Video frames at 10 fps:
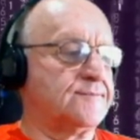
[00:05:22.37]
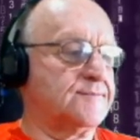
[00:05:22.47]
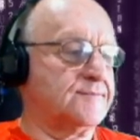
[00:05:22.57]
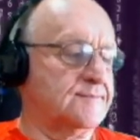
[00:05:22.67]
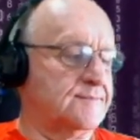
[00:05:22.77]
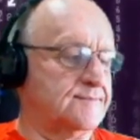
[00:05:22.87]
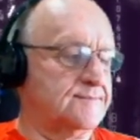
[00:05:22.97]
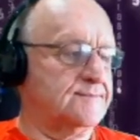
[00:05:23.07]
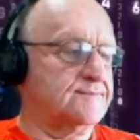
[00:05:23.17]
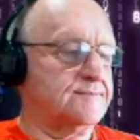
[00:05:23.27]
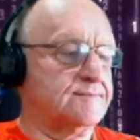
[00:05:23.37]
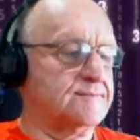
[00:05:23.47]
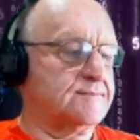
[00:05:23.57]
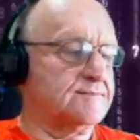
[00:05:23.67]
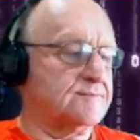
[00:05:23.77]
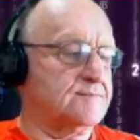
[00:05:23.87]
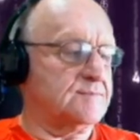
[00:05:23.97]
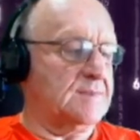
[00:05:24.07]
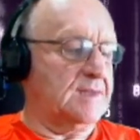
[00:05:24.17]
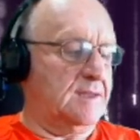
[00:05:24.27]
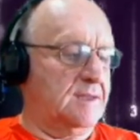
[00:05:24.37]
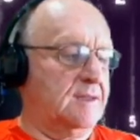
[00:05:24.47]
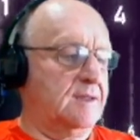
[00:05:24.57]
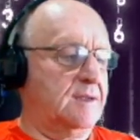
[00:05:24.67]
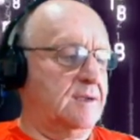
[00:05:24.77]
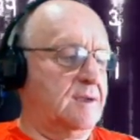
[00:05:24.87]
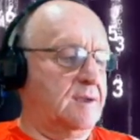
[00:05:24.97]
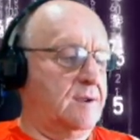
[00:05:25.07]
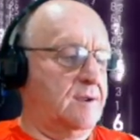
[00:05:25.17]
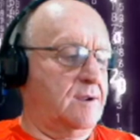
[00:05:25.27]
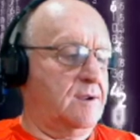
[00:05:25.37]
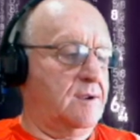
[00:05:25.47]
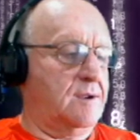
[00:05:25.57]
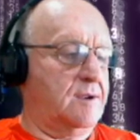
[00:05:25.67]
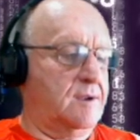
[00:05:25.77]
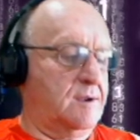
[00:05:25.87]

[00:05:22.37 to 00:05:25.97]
Nothing is said.